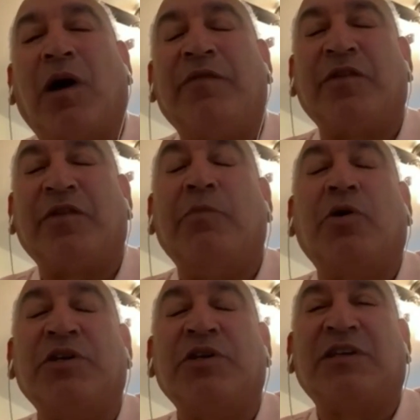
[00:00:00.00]
and the
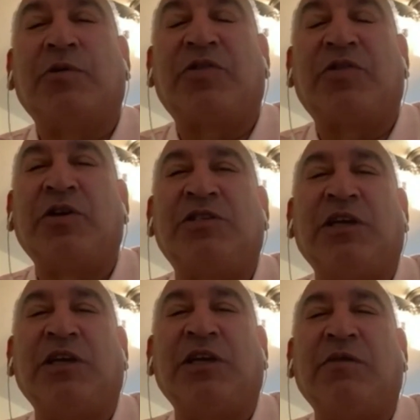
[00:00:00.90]
boys. They were 13,
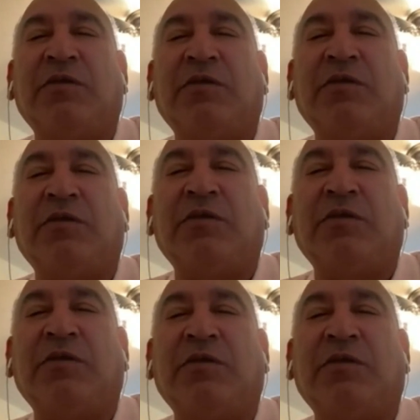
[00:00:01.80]
15
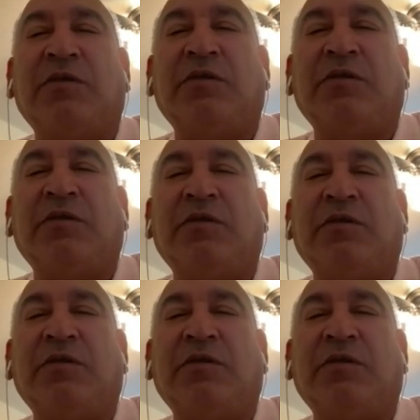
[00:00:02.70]
at the time. But